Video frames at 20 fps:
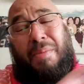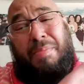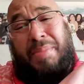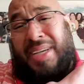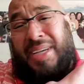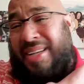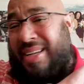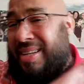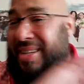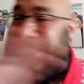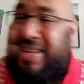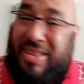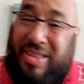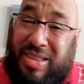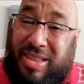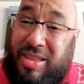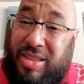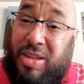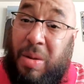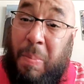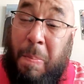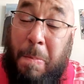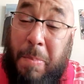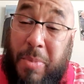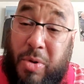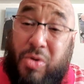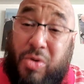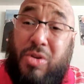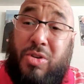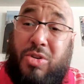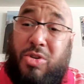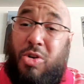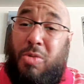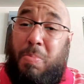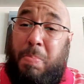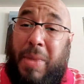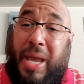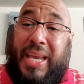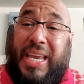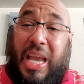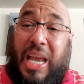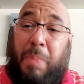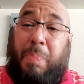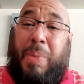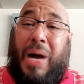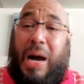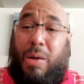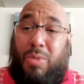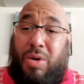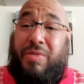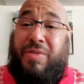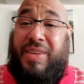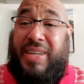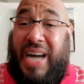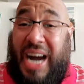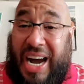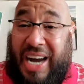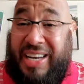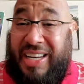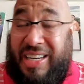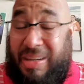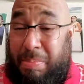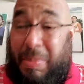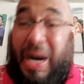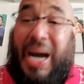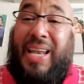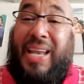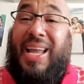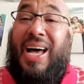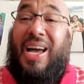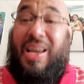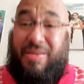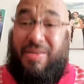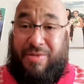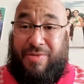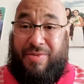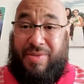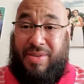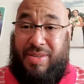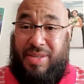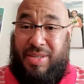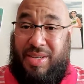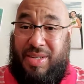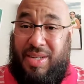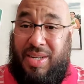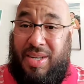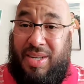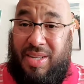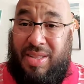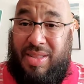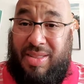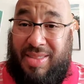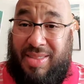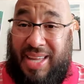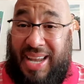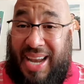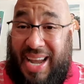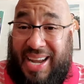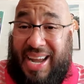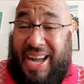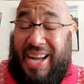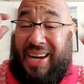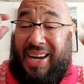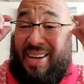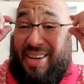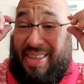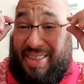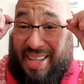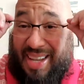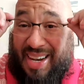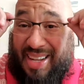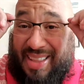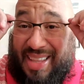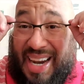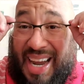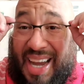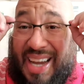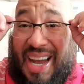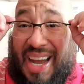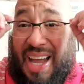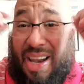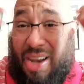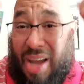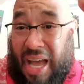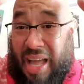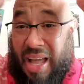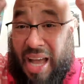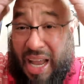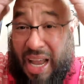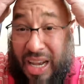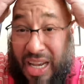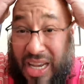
mean, the miracle making power of God in my life I